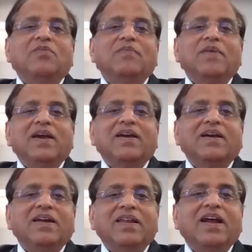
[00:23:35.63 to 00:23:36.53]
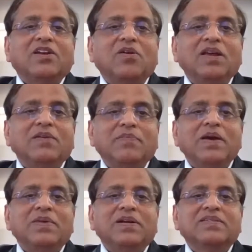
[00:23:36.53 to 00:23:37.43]
to make electronic
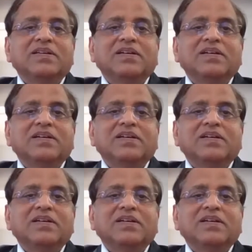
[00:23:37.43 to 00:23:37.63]
payments?